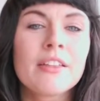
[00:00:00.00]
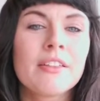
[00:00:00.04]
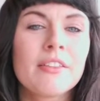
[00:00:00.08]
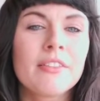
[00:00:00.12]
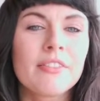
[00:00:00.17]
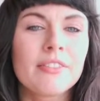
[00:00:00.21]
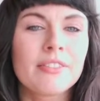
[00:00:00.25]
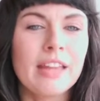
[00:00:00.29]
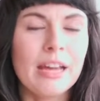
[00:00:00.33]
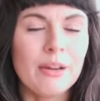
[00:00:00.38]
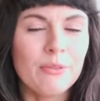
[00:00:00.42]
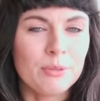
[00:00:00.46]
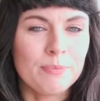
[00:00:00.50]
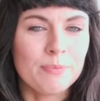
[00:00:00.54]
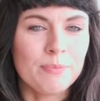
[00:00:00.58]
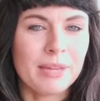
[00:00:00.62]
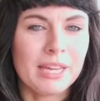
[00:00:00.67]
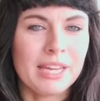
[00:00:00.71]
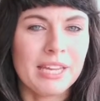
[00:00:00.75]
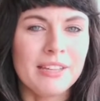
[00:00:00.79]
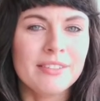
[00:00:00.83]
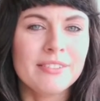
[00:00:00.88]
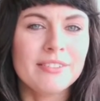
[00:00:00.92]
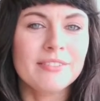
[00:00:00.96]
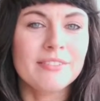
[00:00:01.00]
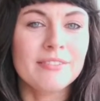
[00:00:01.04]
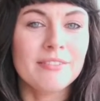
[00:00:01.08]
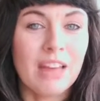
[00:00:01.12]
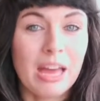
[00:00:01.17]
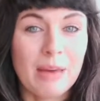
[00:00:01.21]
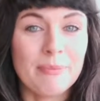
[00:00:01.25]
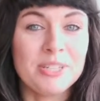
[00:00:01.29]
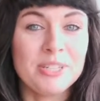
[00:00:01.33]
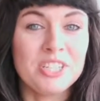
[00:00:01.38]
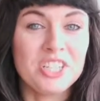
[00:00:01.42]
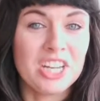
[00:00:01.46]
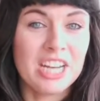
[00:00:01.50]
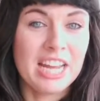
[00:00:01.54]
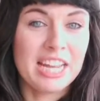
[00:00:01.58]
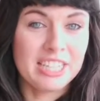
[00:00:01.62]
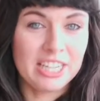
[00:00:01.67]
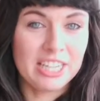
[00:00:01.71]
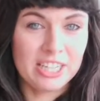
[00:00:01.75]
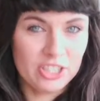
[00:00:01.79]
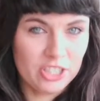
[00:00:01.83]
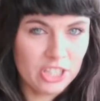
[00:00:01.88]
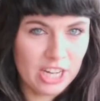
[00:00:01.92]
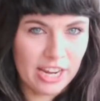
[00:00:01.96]
That would be
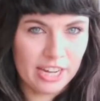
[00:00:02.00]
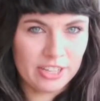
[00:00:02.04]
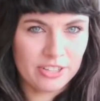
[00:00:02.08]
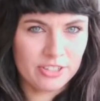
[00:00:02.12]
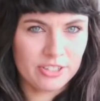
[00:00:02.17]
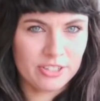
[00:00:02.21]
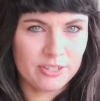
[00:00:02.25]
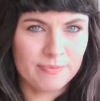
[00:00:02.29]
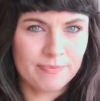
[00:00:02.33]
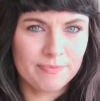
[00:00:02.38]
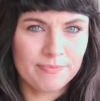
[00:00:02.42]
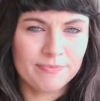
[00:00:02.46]
epigenetic change.